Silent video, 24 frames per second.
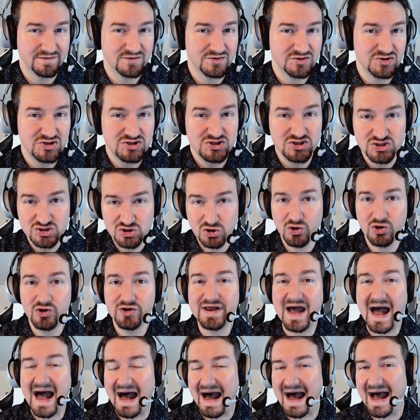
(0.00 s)

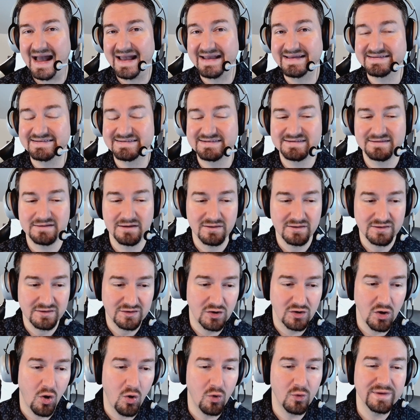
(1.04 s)
Should ICE
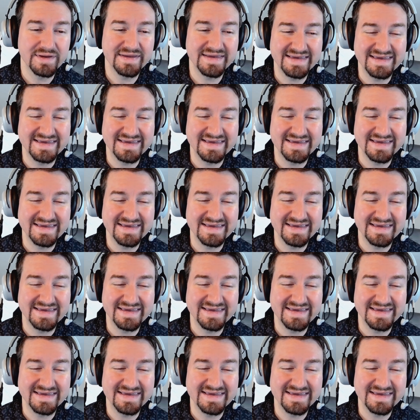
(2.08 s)
go